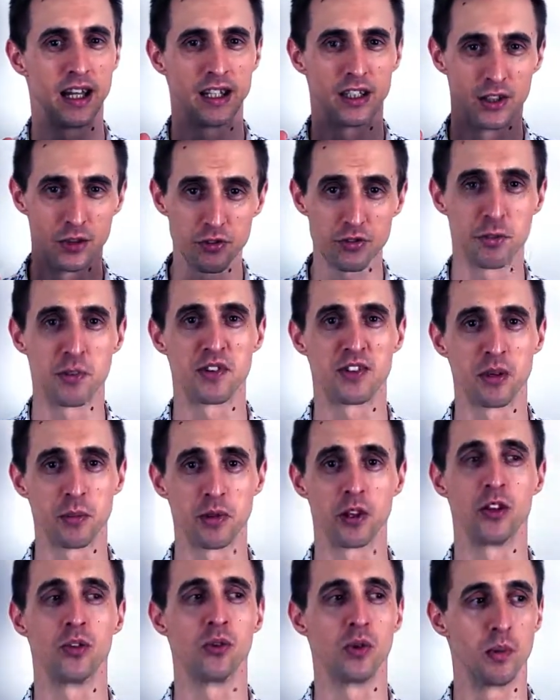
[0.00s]
used to be
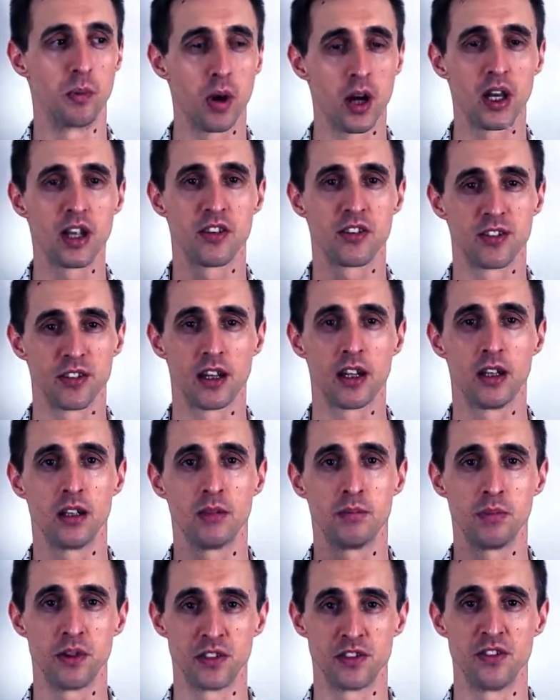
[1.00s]
someone who would buy and sell
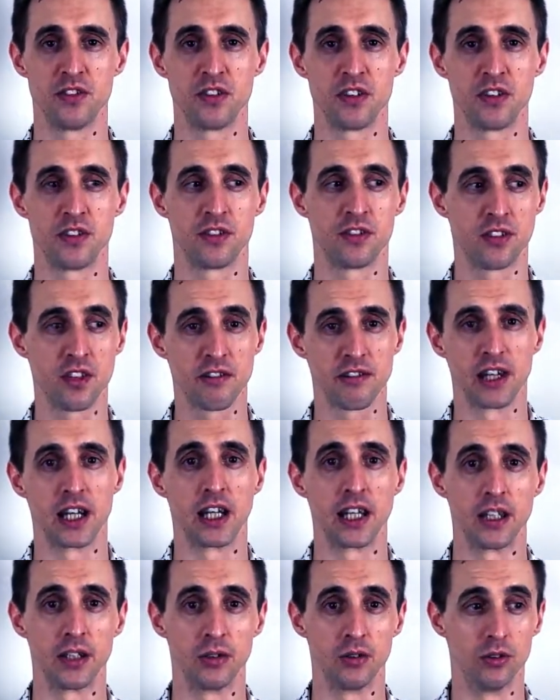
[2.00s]
businesses
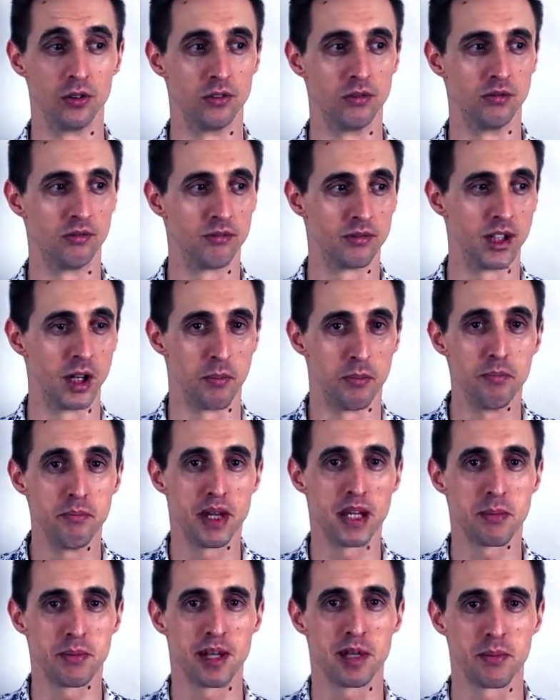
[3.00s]
serially, or
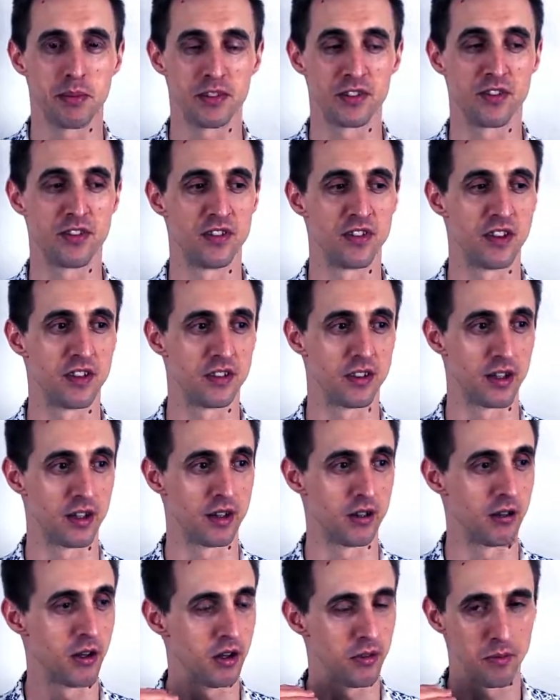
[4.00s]
many businesses
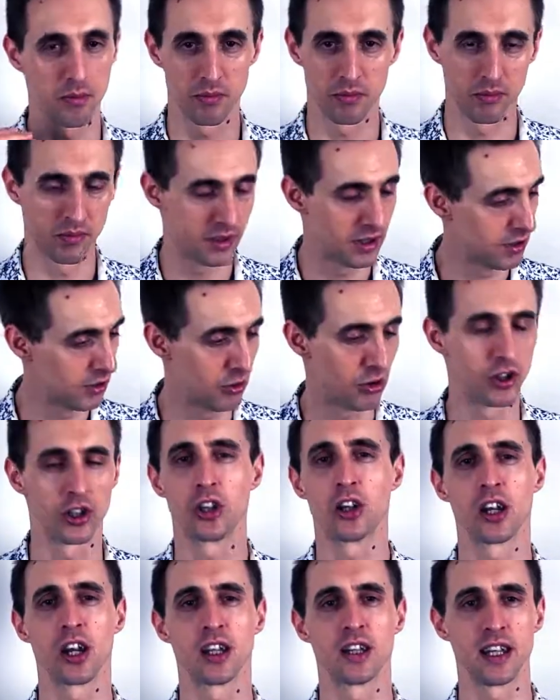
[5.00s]
got a
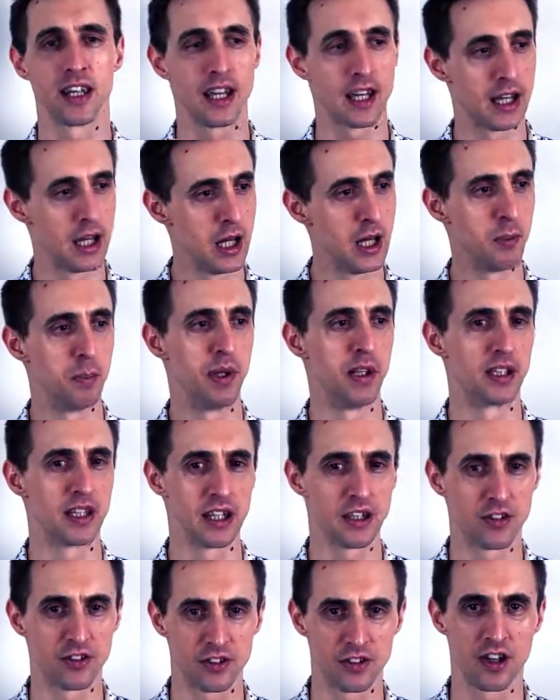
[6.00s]
good idea, build
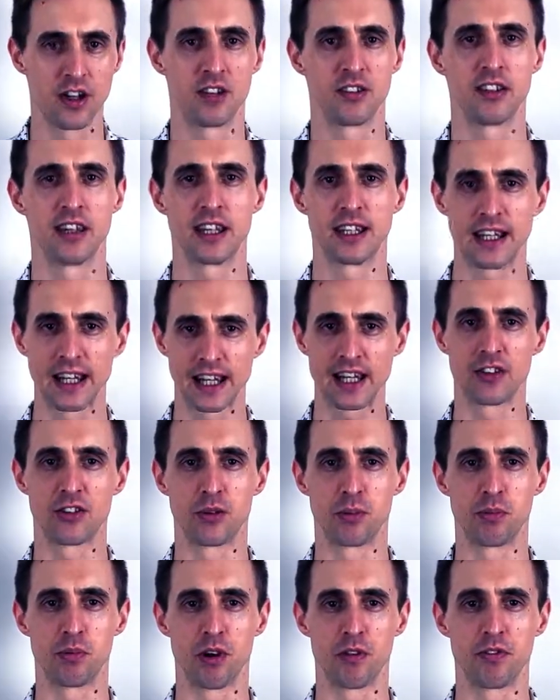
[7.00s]
it, start it, get it
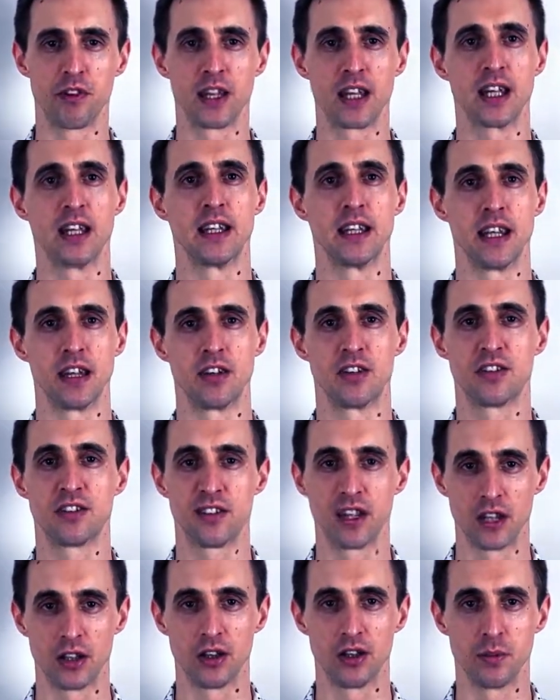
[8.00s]
to profit, and then
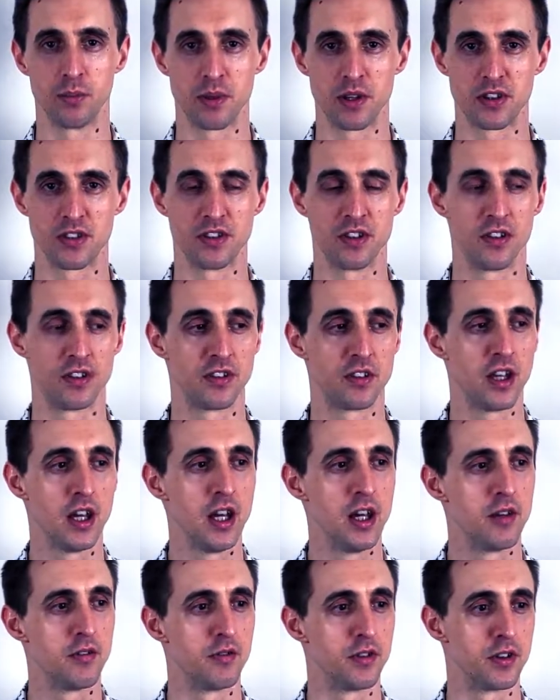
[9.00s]
sell the business
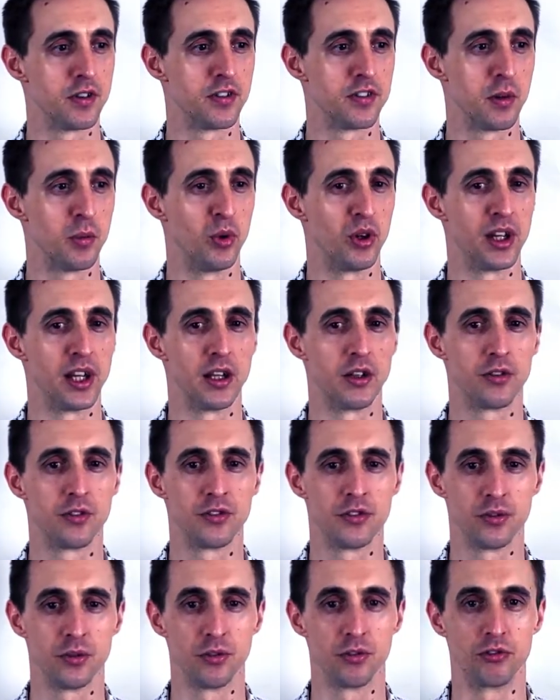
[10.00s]
for someone
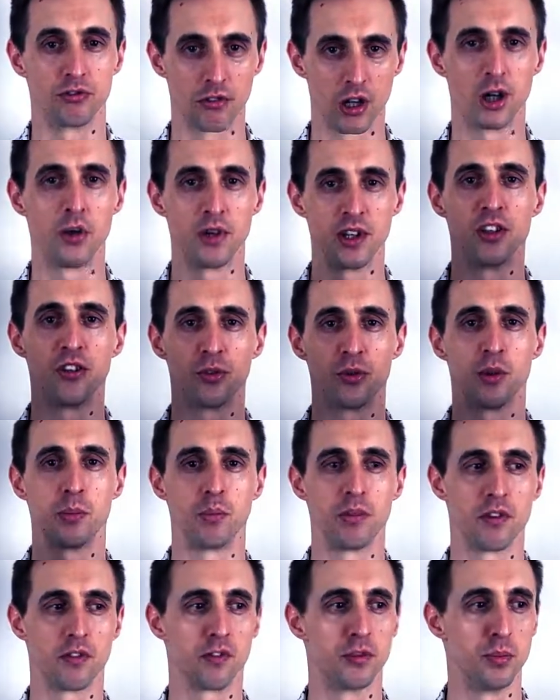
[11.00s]
else to grow into a
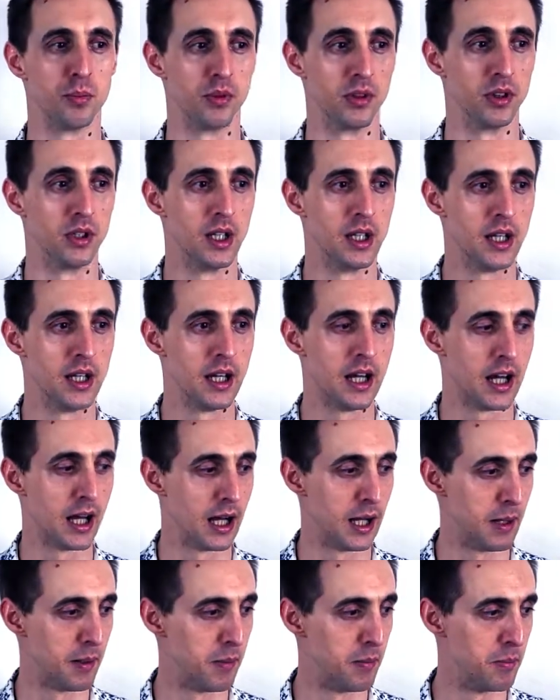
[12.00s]
profitable
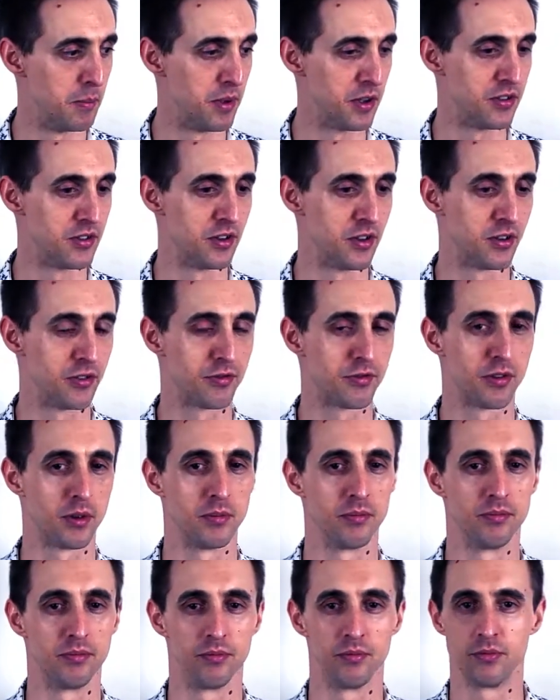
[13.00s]
business
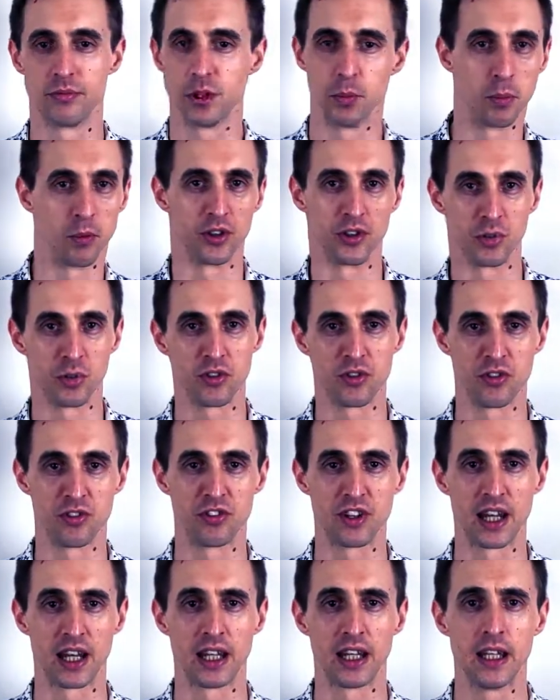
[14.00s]
from the point at which you
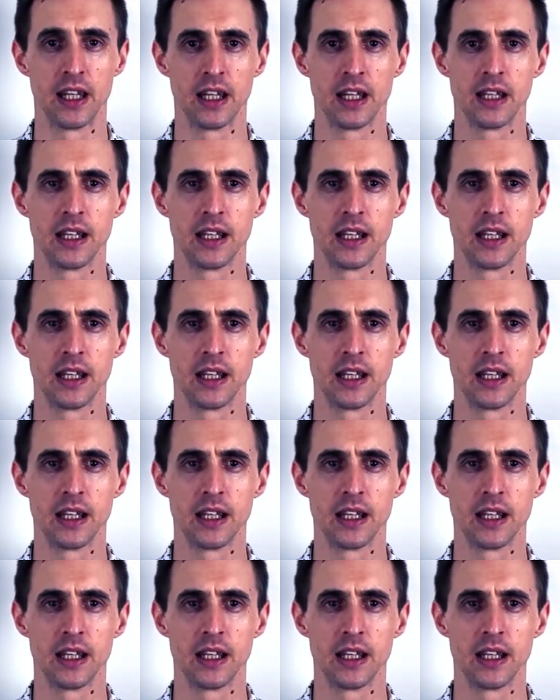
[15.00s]
sell it.